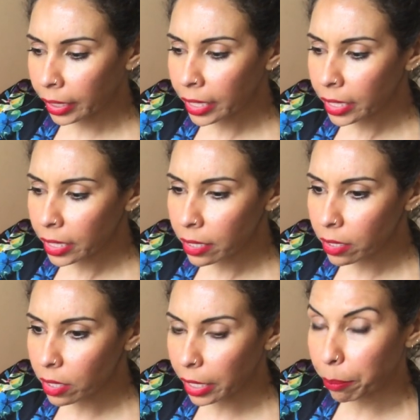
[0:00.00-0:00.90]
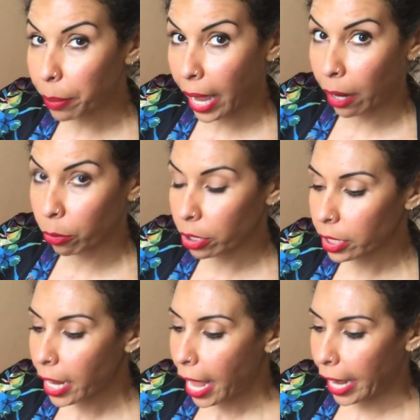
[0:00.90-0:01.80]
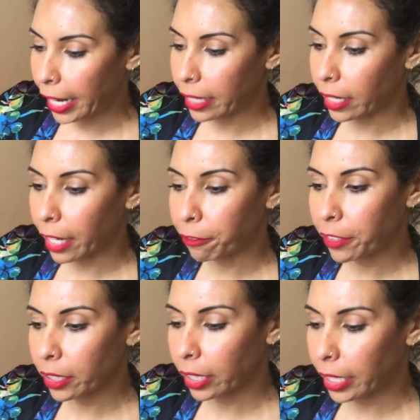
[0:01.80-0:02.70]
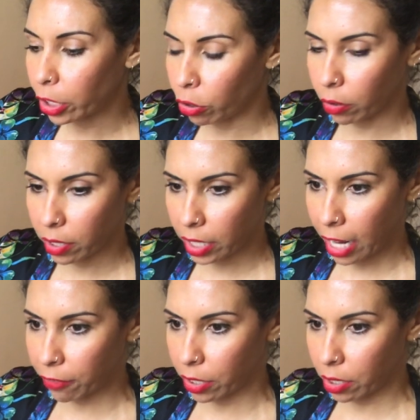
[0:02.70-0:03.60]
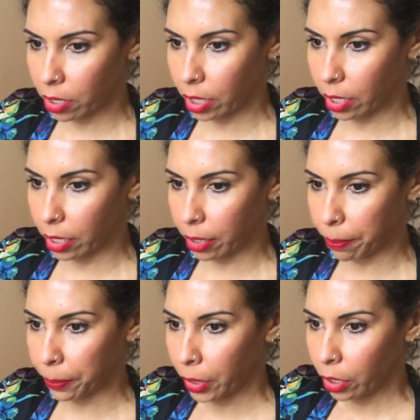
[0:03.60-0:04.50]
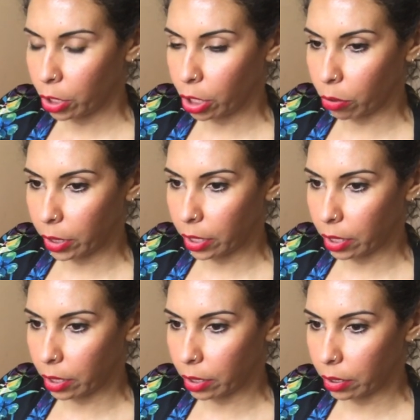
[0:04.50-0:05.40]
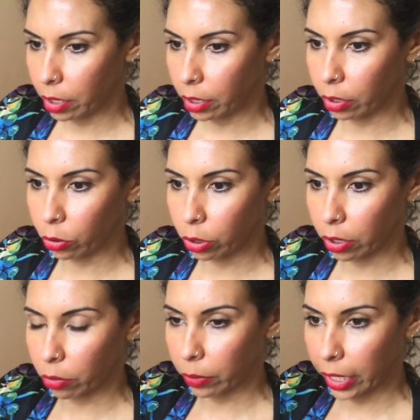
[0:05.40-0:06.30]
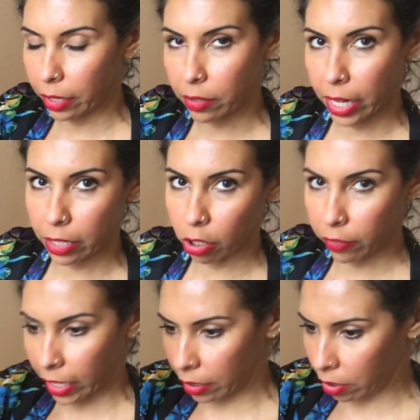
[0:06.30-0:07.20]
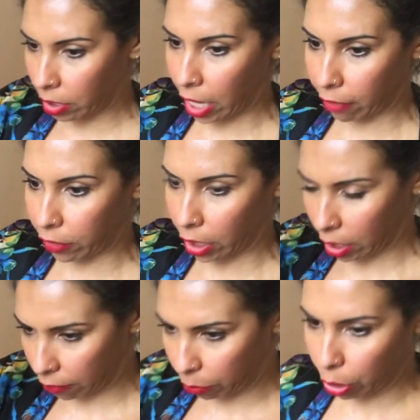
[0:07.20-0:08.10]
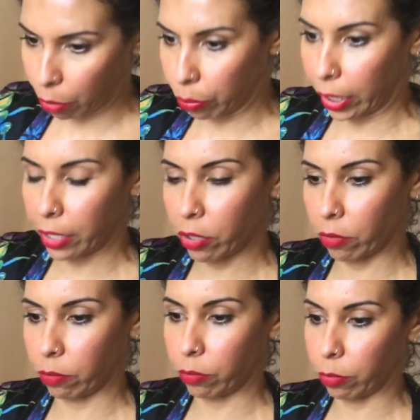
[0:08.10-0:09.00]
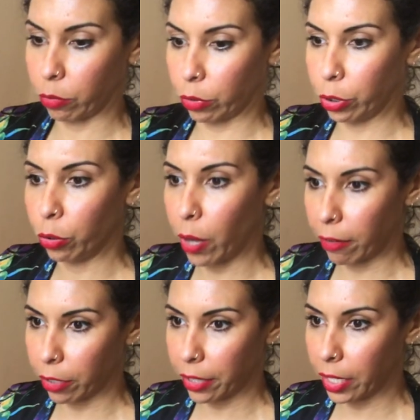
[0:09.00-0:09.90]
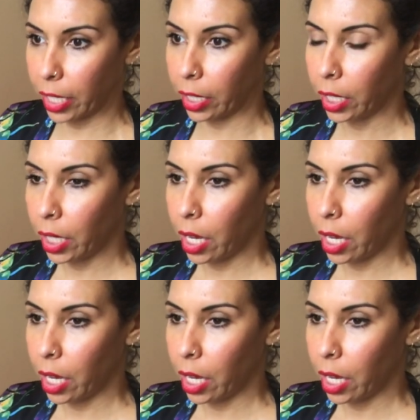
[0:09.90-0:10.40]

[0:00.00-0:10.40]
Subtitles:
It is empowered, and I feel like, the staff is, in the Lord of the Rings, Gandalf had the staff that kind of, breaks through everything.